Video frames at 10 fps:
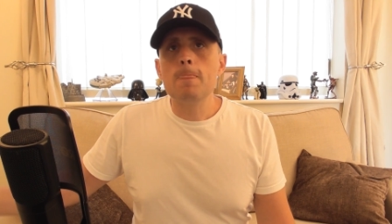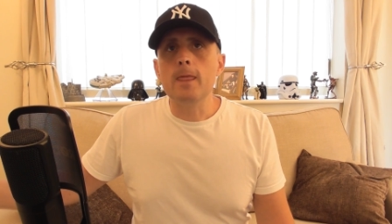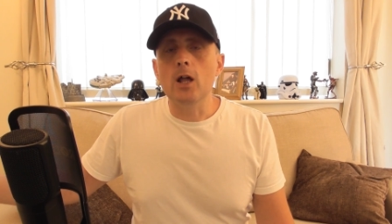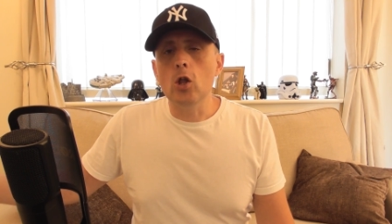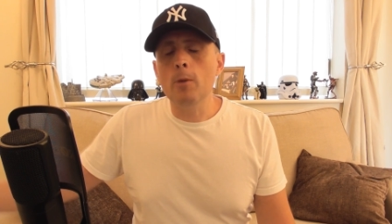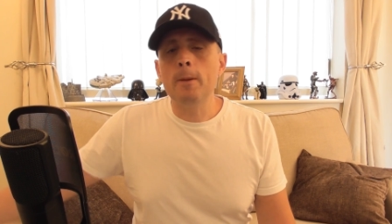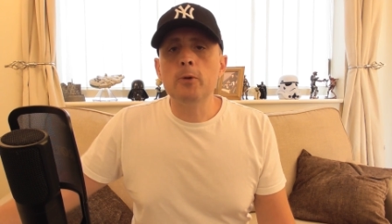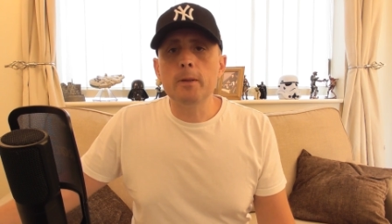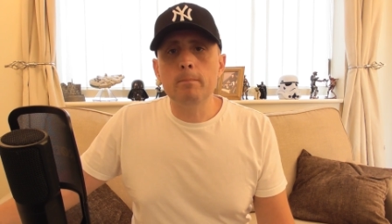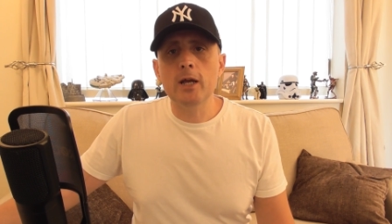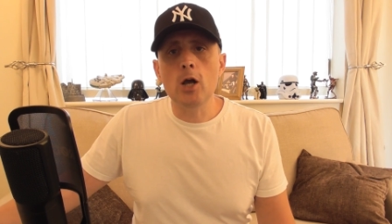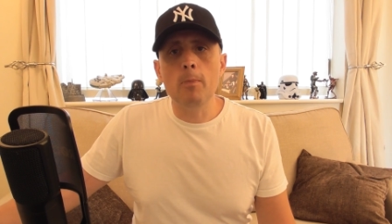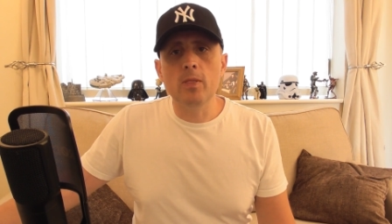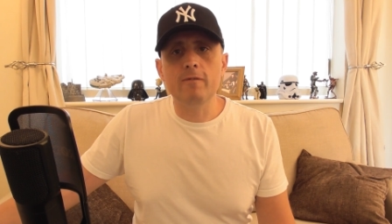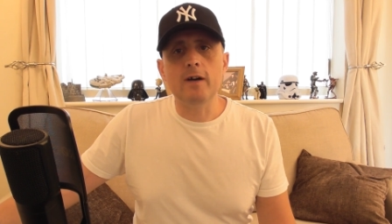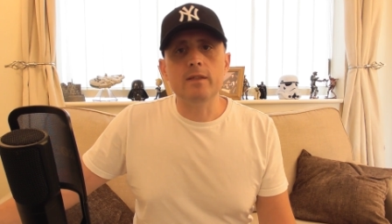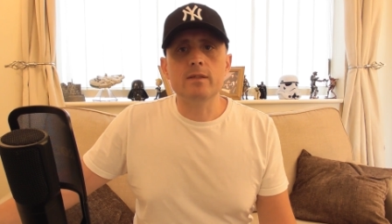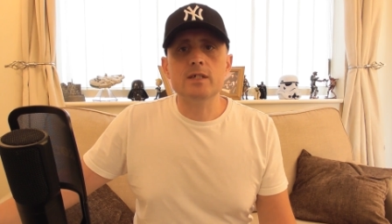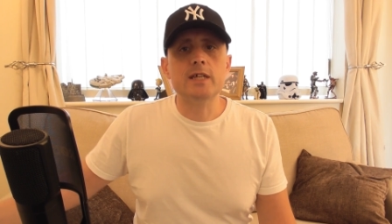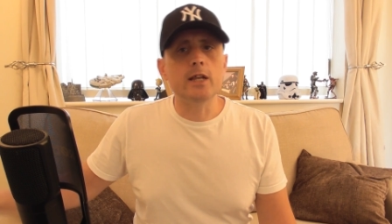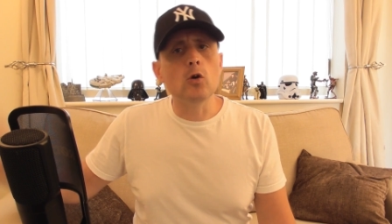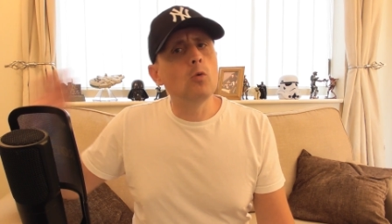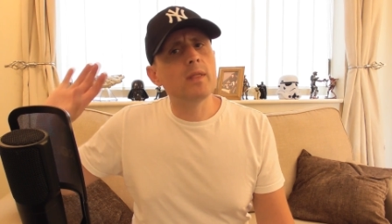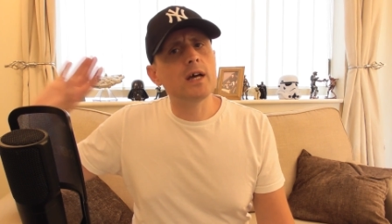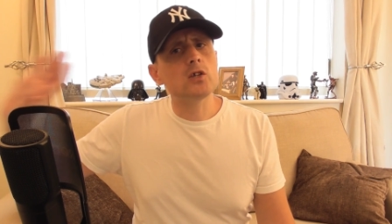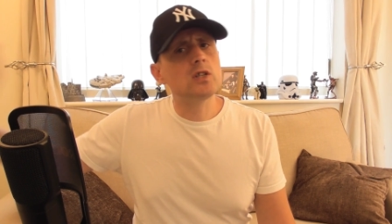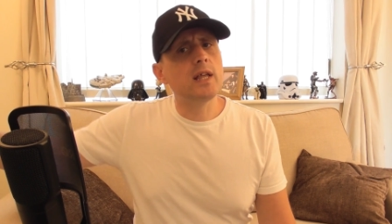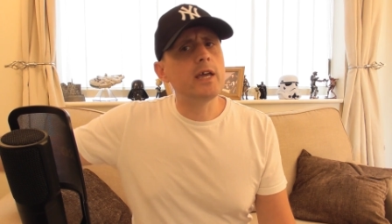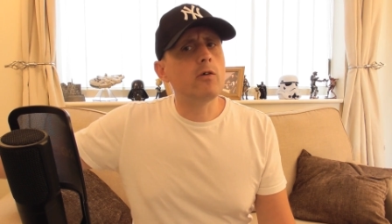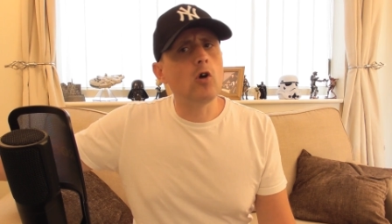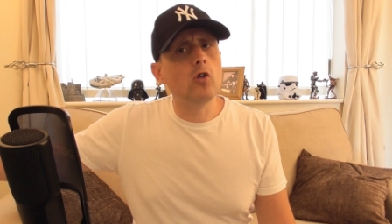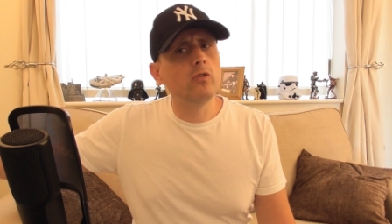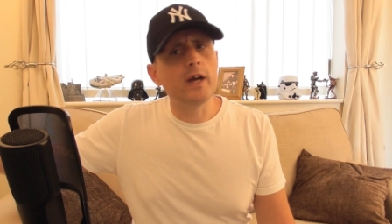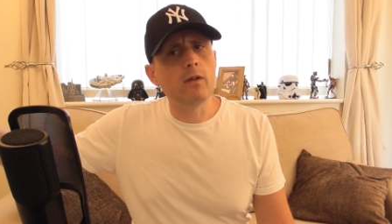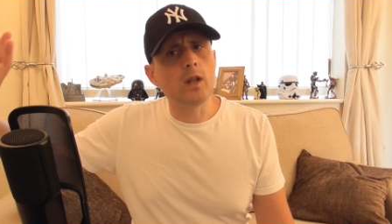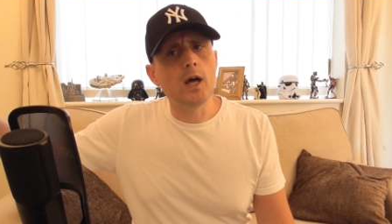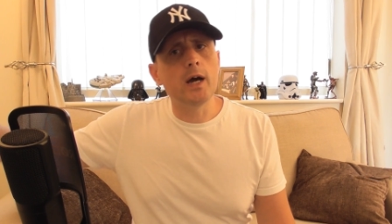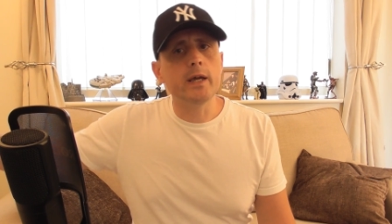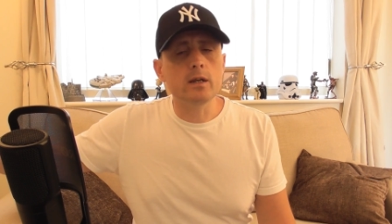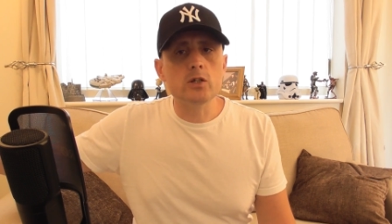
a lot of people didn't pick up on the fact that they said, oh, but that's later on down the line.